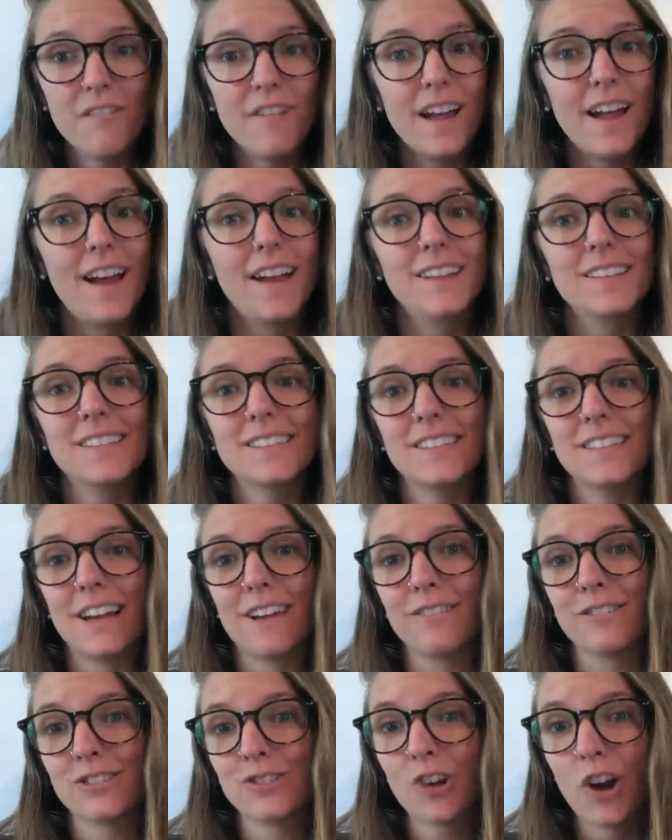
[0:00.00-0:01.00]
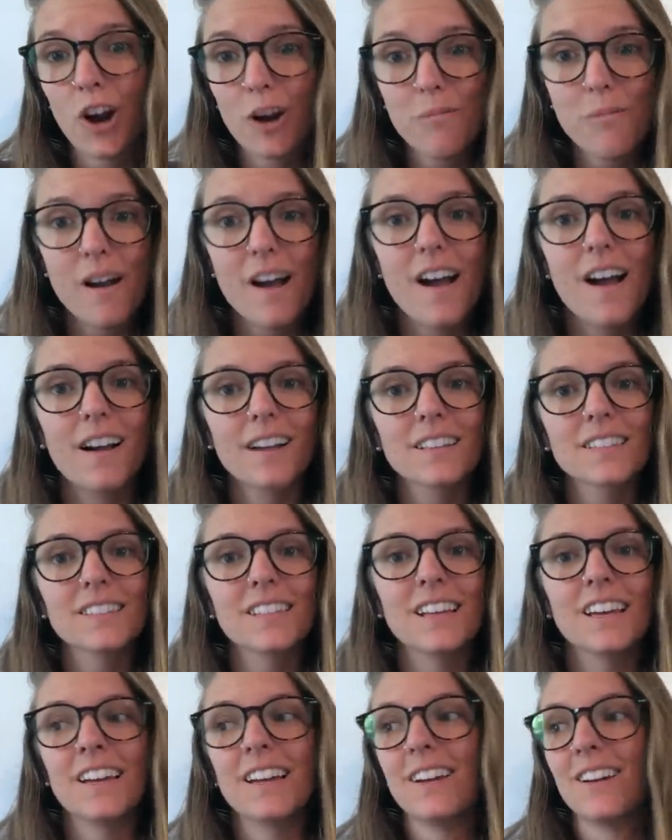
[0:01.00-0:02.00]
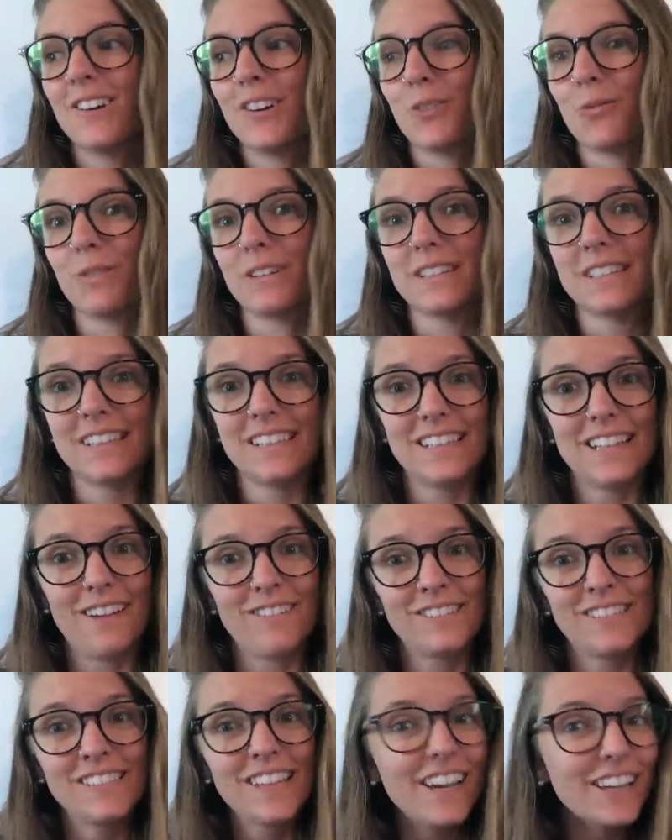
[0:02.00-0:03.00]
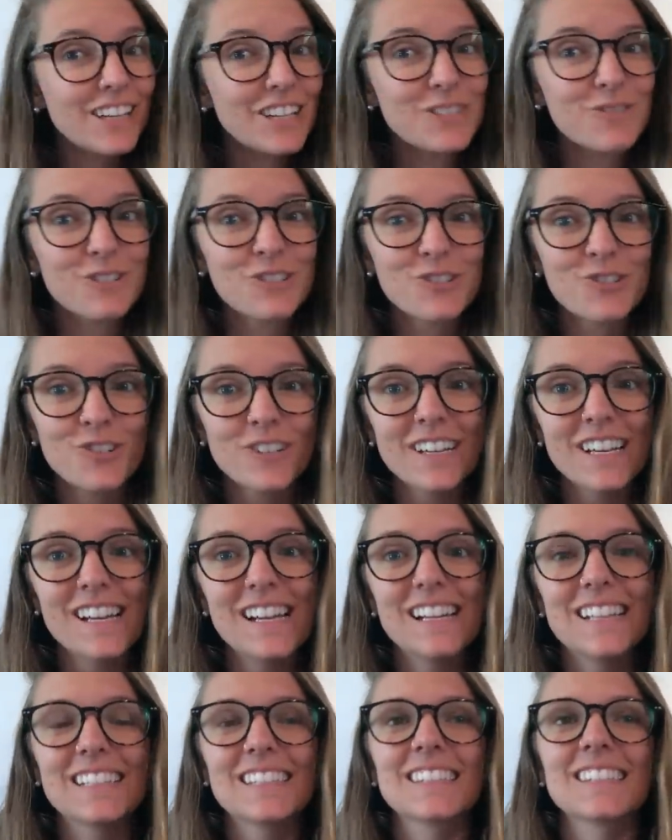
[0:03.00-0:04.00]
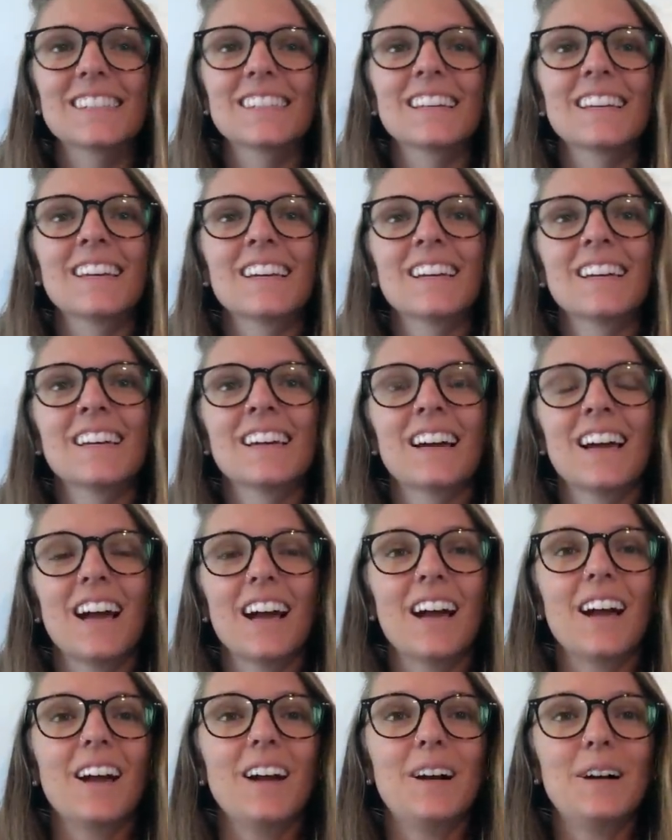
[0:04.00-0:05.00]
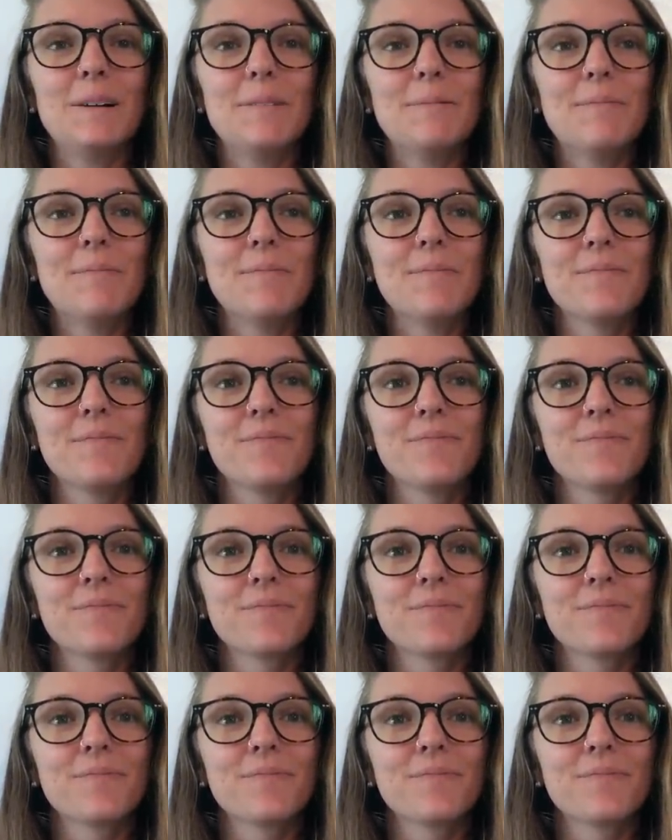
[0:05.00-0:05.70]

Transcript: events, deaf Starbucks, went to the deaf studies retreats. Um,